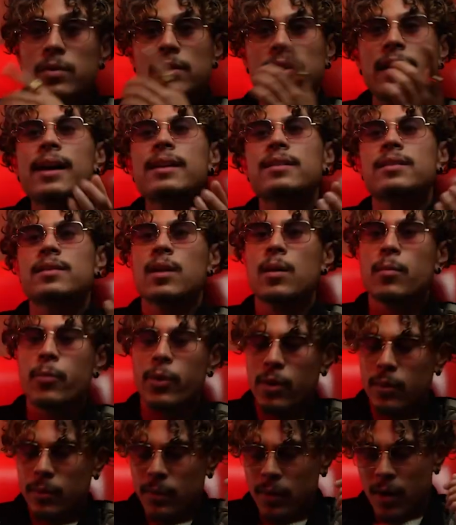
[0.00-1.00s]
last
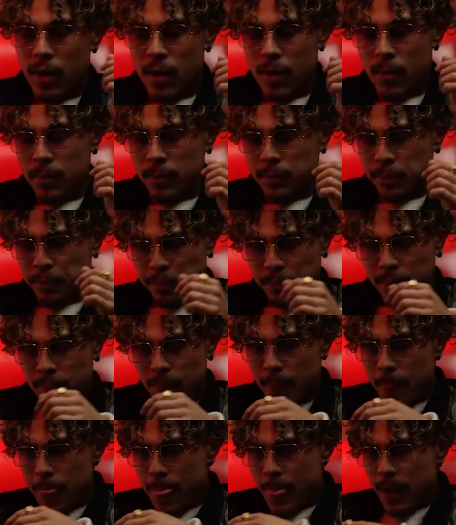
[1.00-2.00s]
summer.
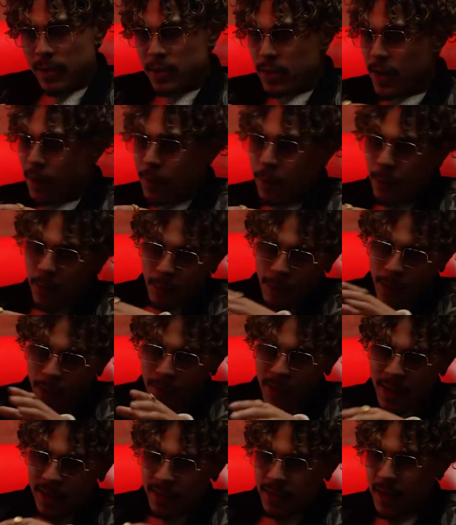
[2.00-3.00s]
It's kind of around
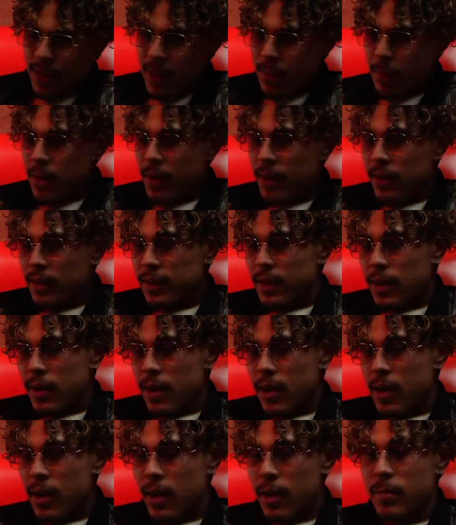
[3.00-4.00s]
that time.
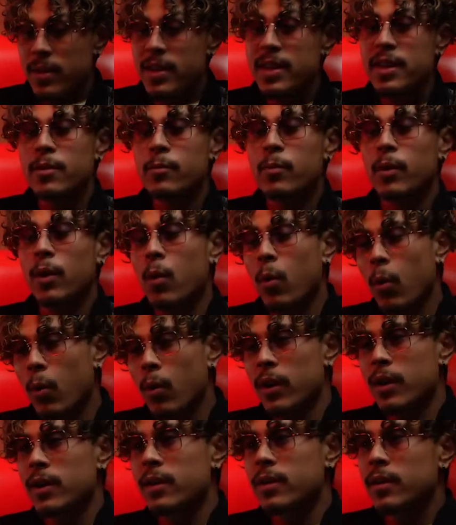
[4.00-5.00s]
He had
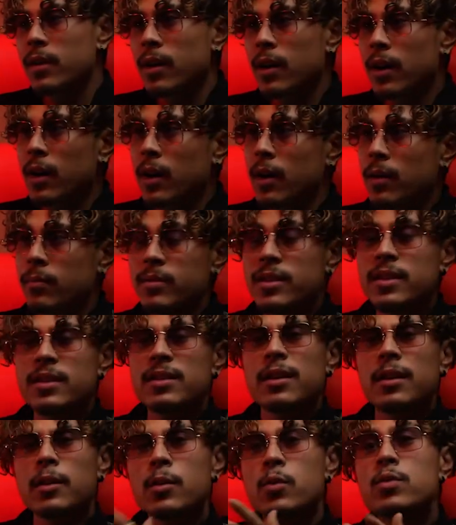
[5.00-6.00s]
recorded just
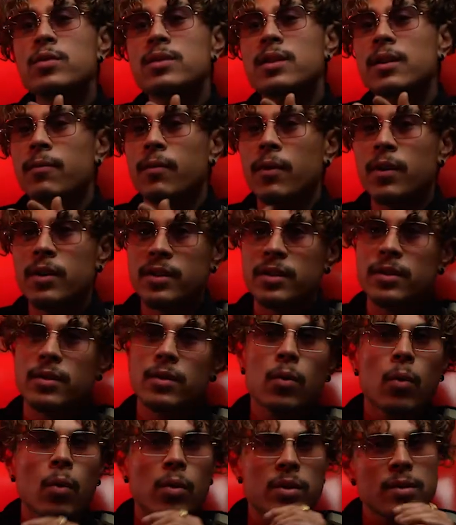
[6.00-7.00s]
an acoustic version
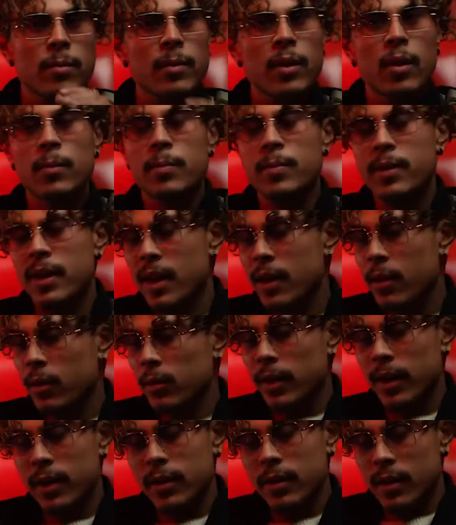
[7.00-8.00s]
or something on piano,
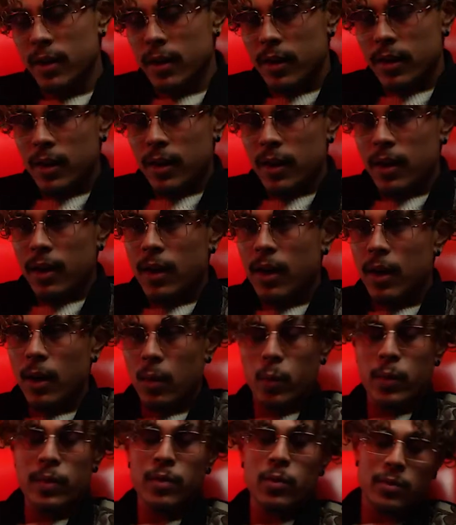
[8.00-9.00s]
like
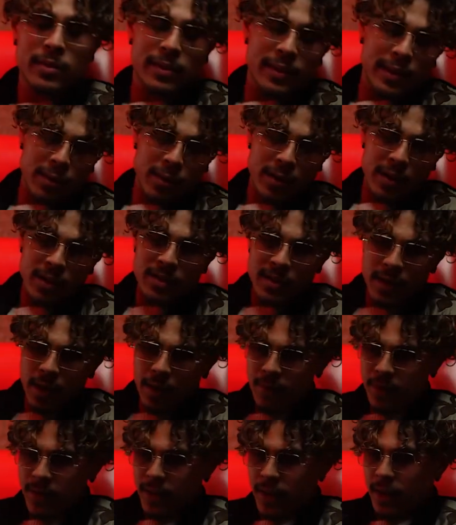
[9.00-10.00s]
with those lyrics and
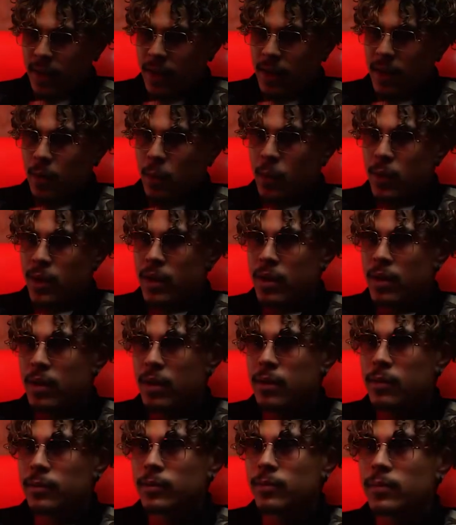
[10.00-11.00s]
everything.
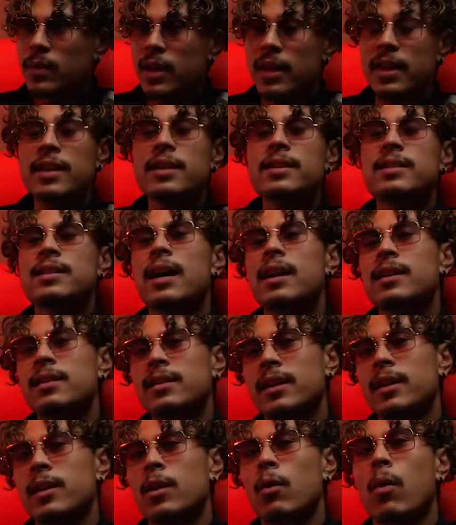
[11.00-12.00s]
And he decided, he's
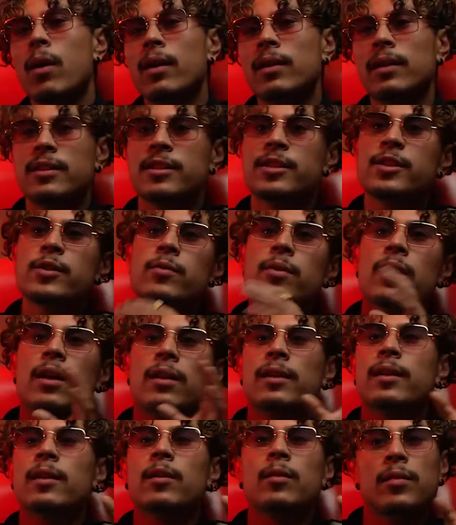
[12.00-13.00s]
like, you know what? Let's shoot a
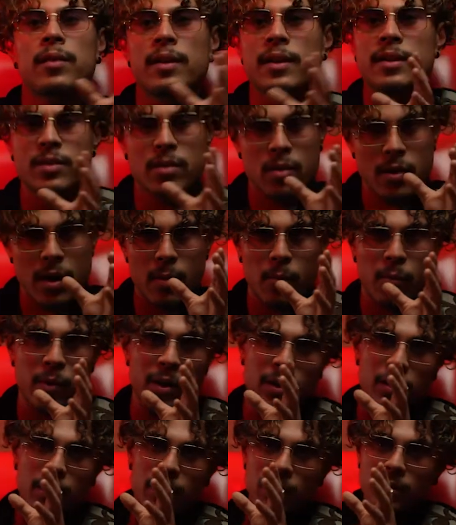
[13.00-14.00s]
little Instagram
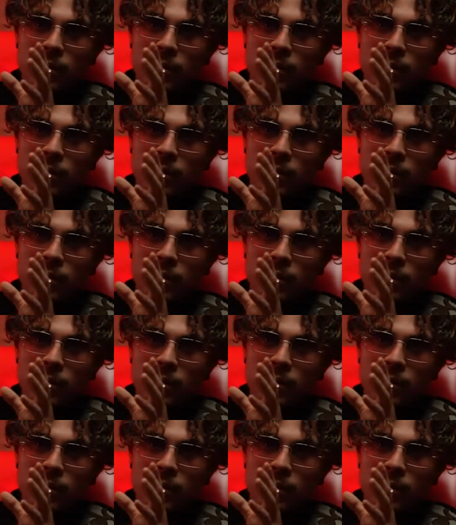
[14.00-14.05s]
reel.